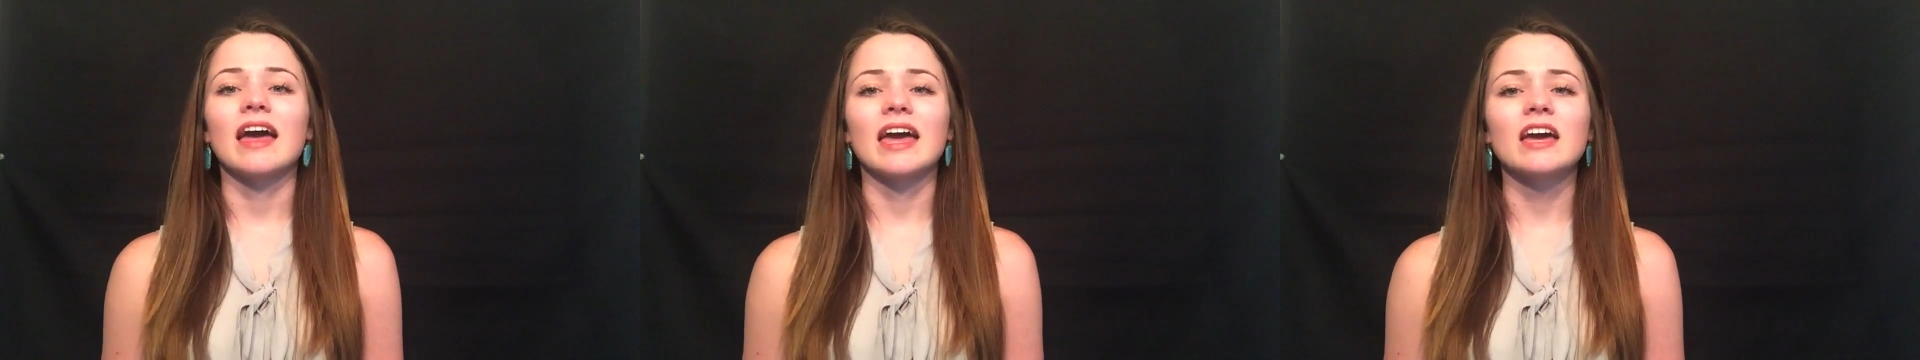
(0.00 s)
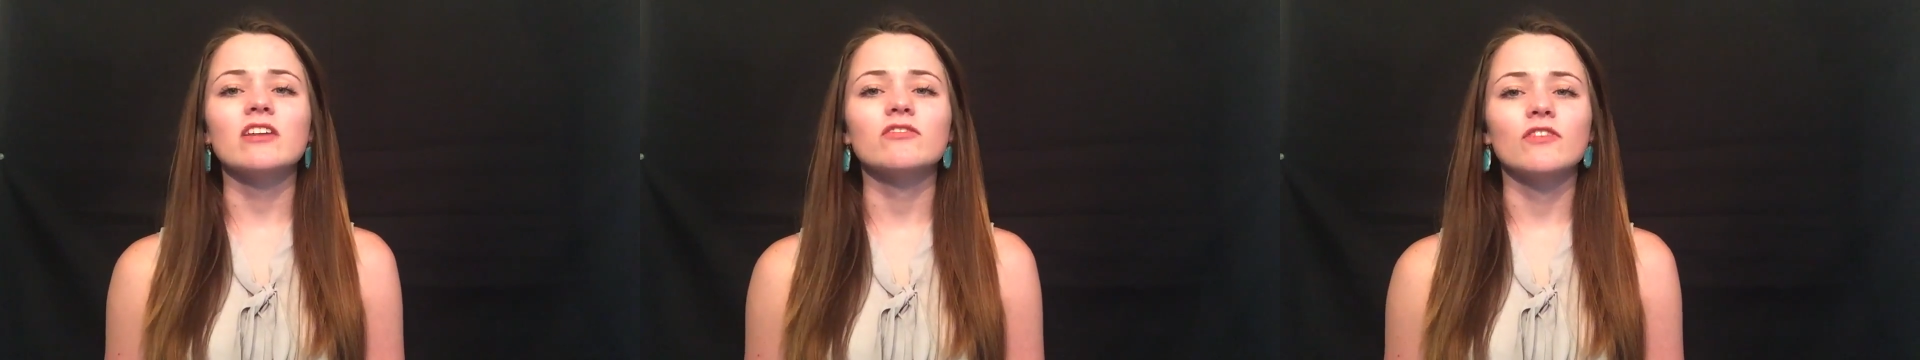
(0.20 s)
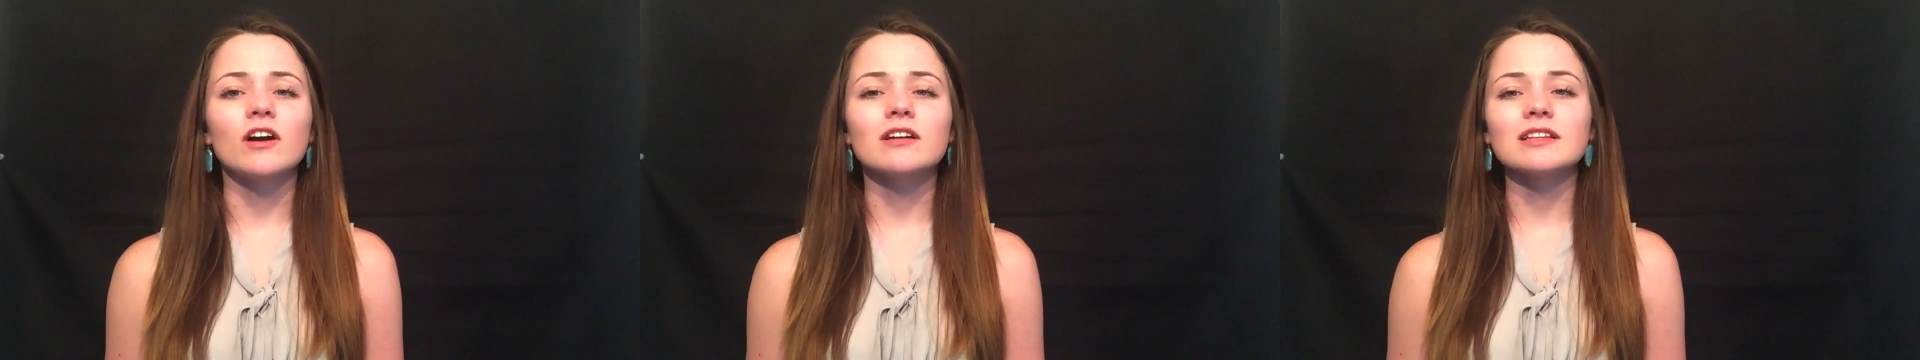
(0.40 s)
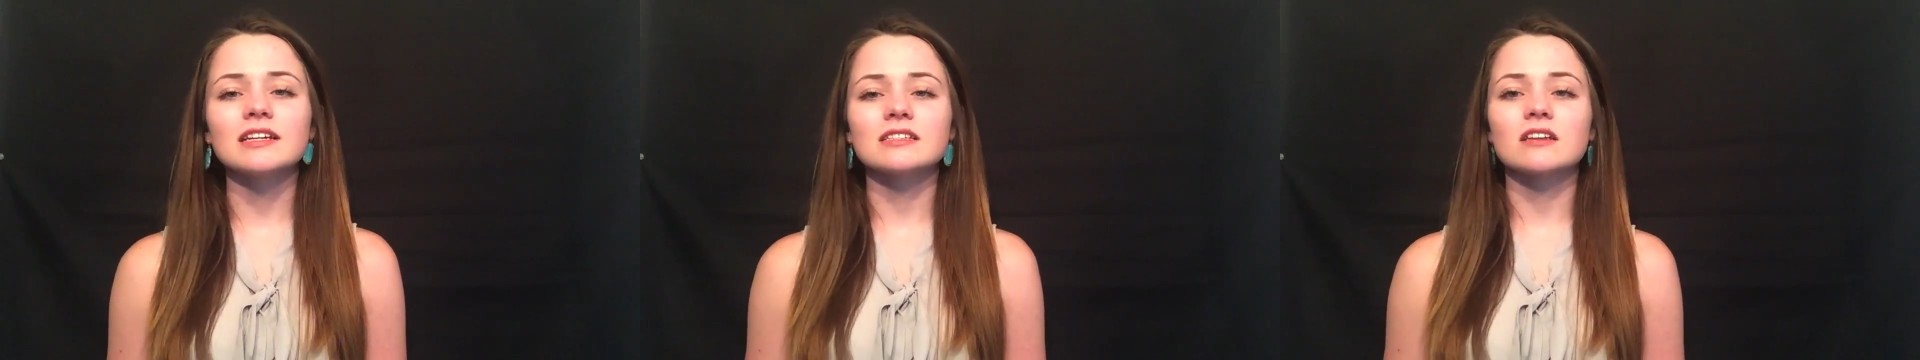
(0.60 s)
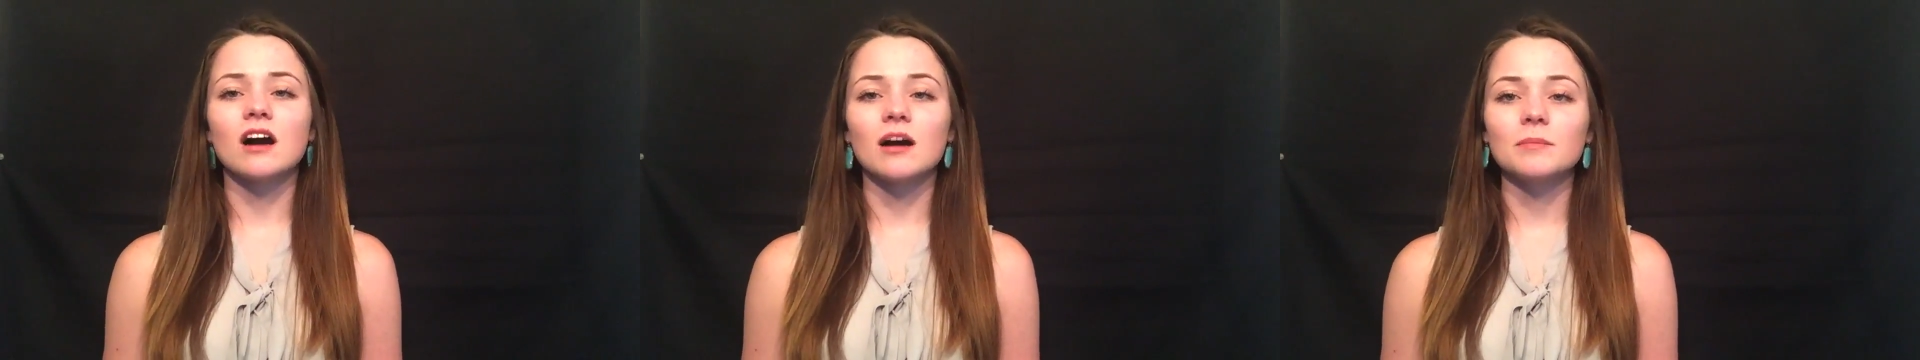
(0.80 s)
and far
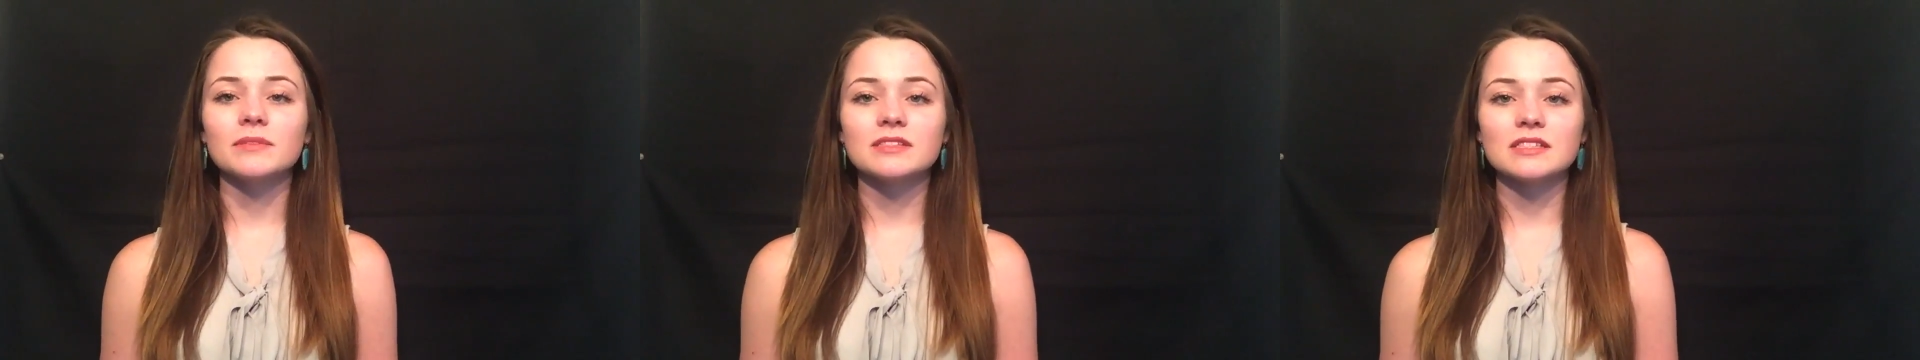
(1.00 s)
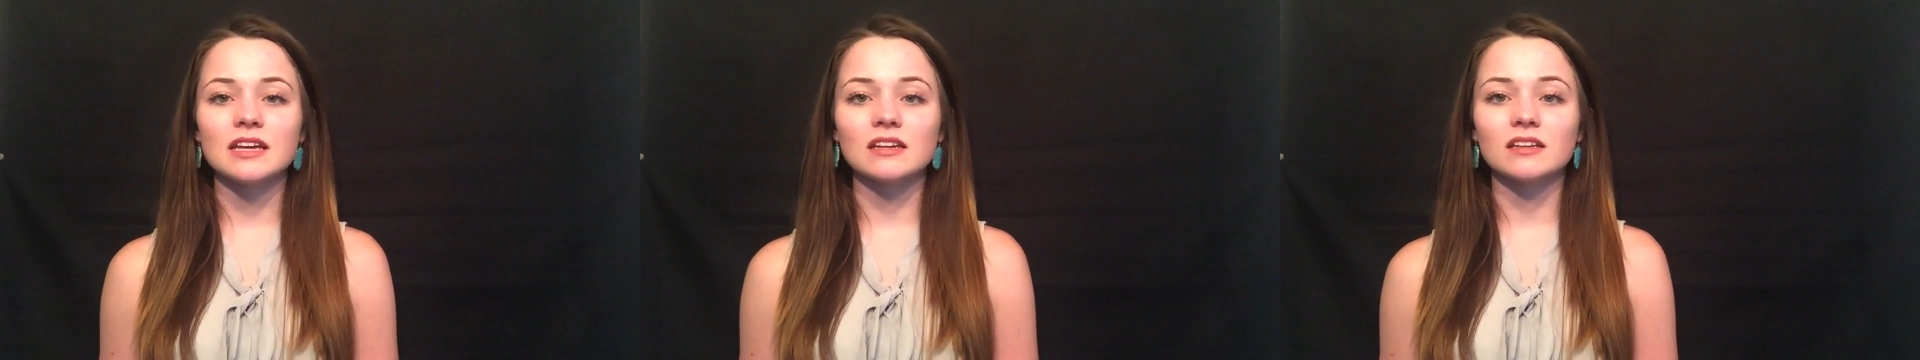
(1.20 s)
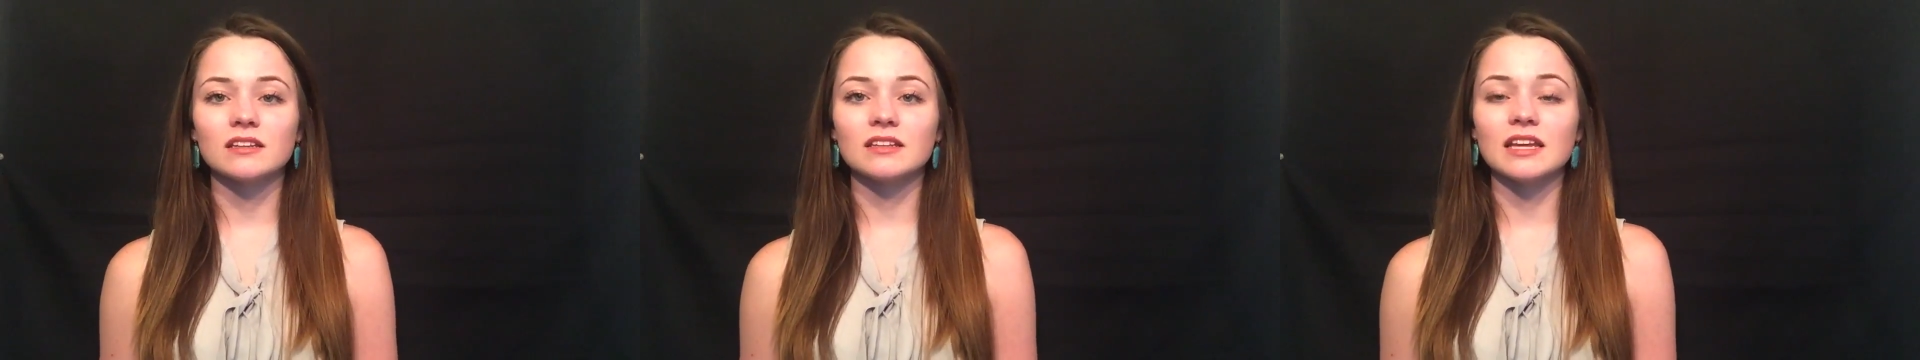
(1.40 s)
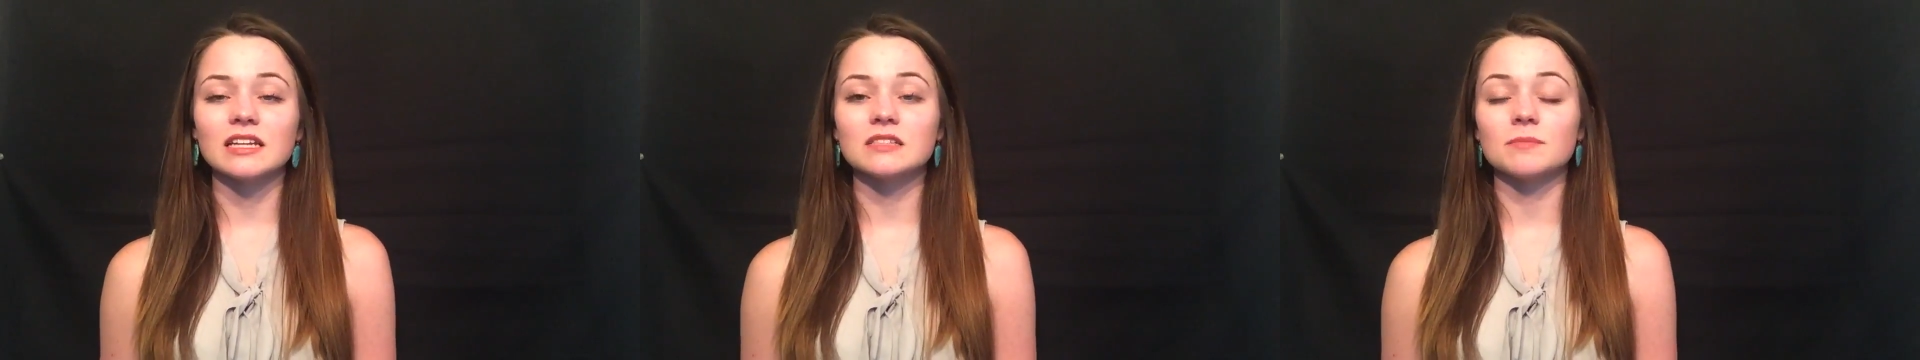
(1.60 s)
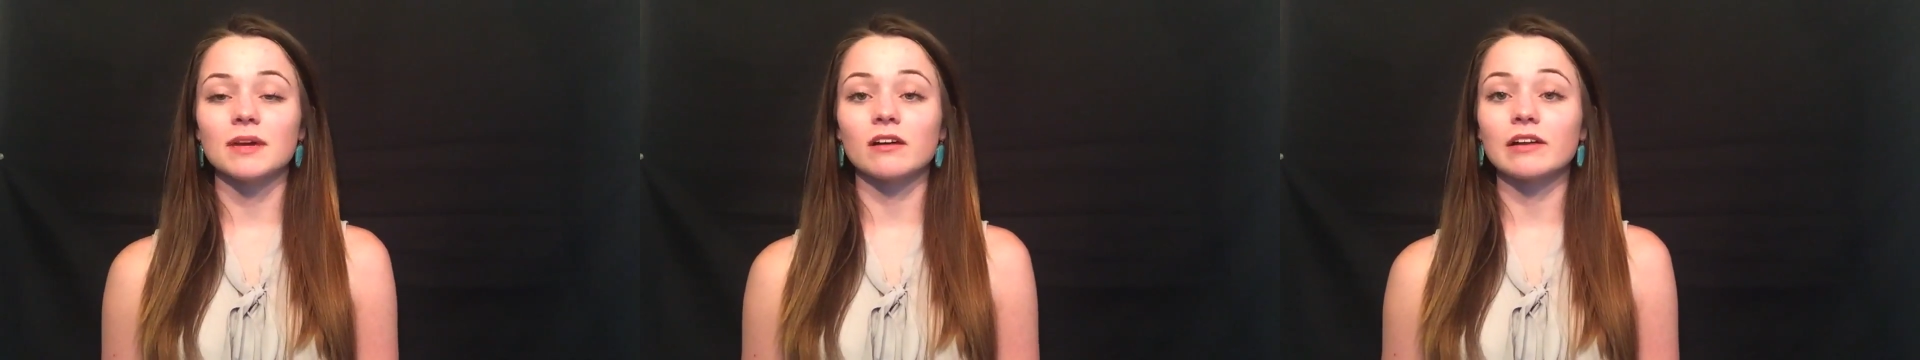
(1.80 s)
less compensated than
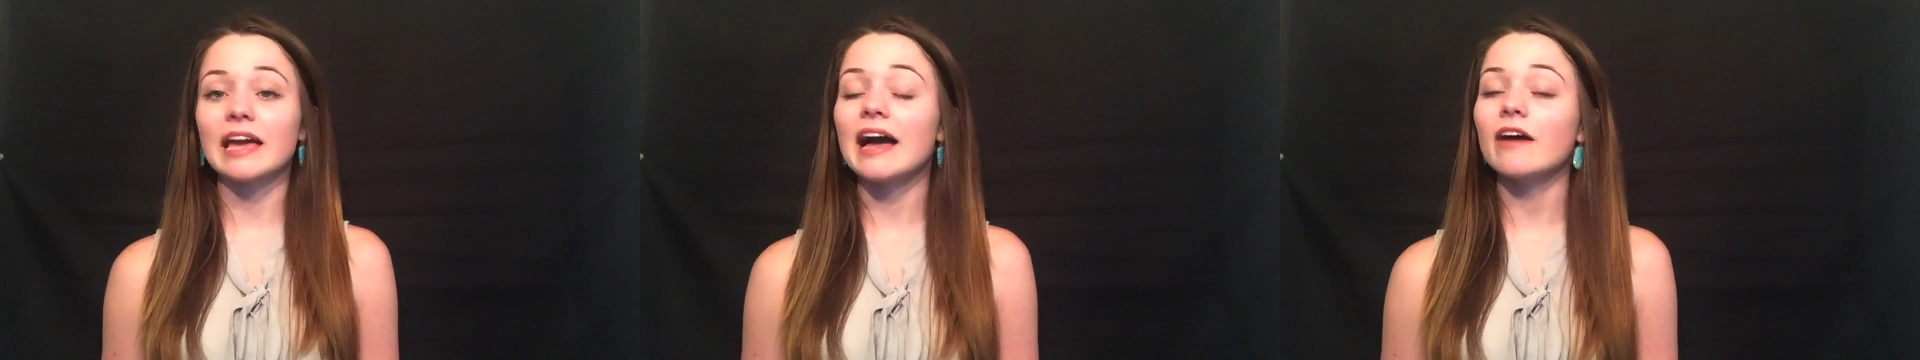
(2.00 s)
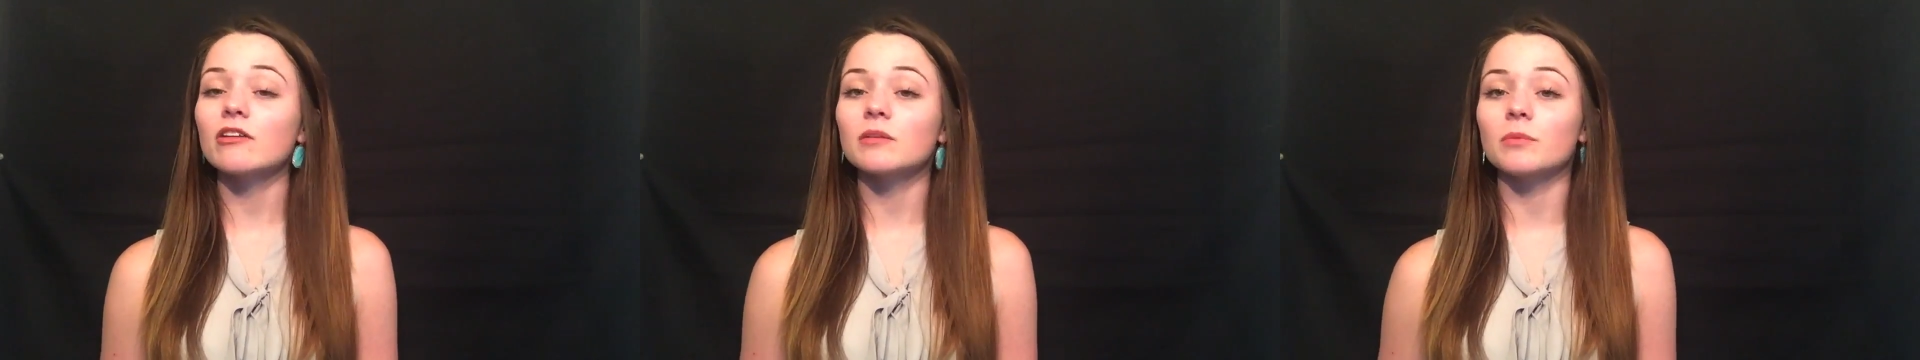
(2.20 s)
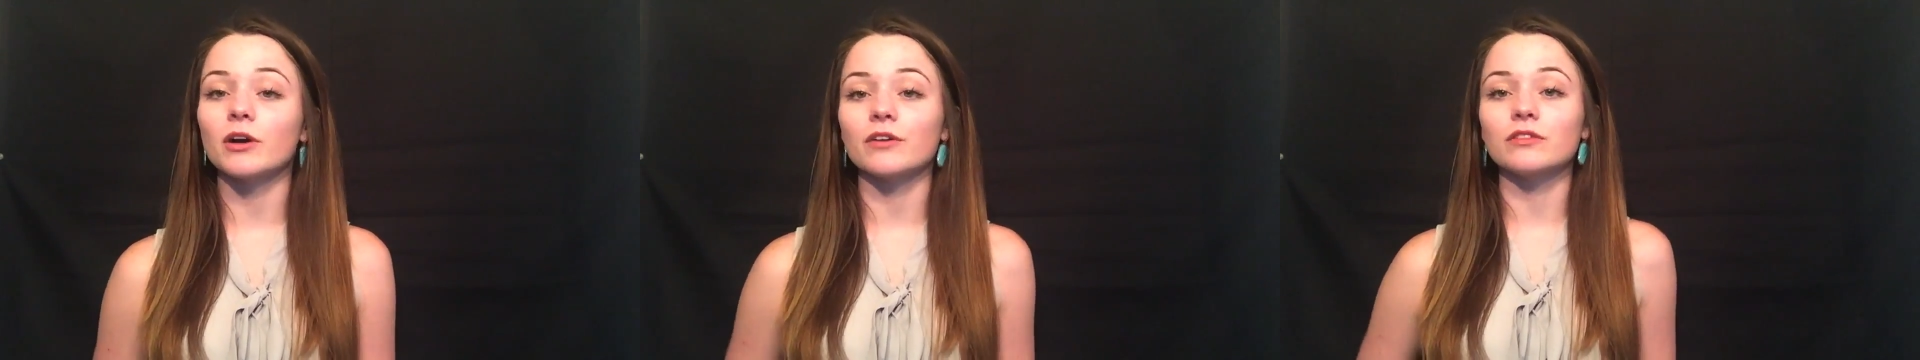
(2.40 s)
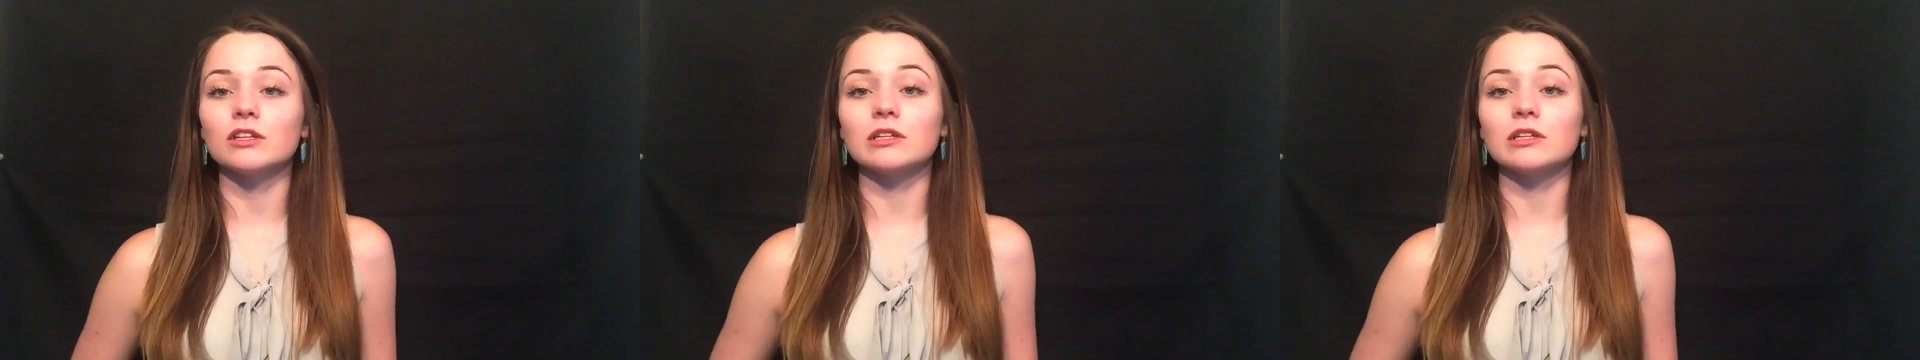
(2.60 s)
its male counterpart,